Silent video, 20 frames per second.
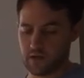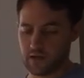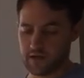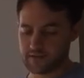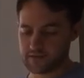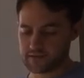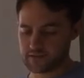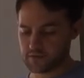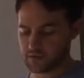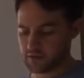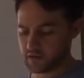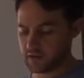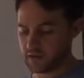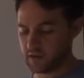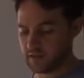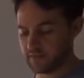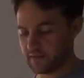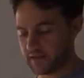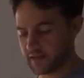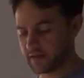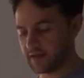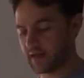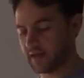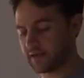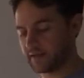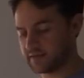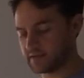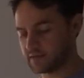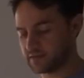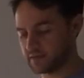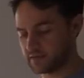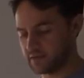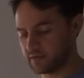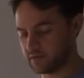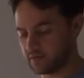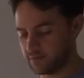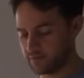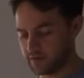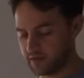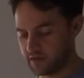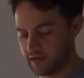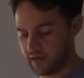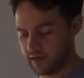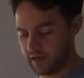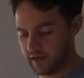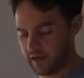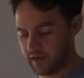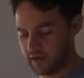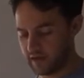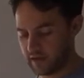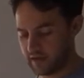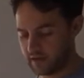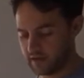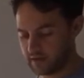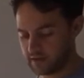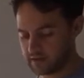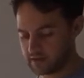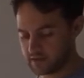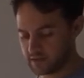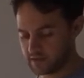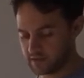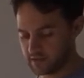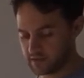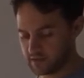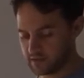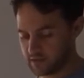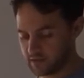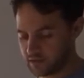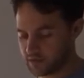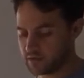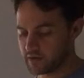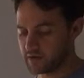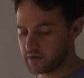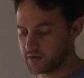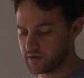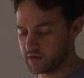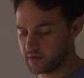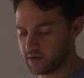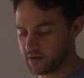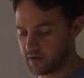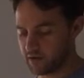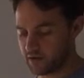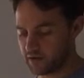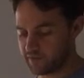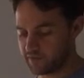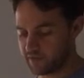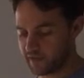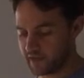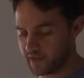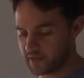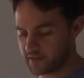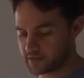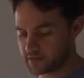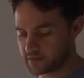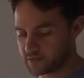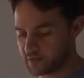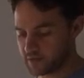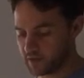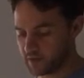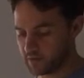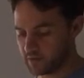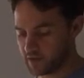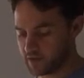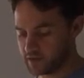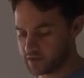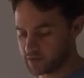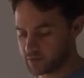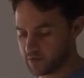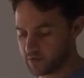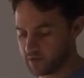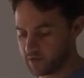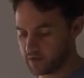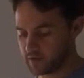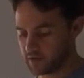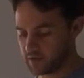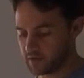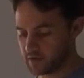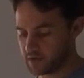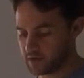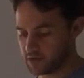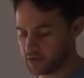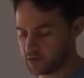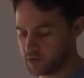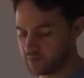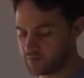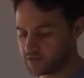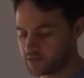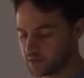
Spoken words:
And so in that case, we get e to the log of x squared plus 1 cubed.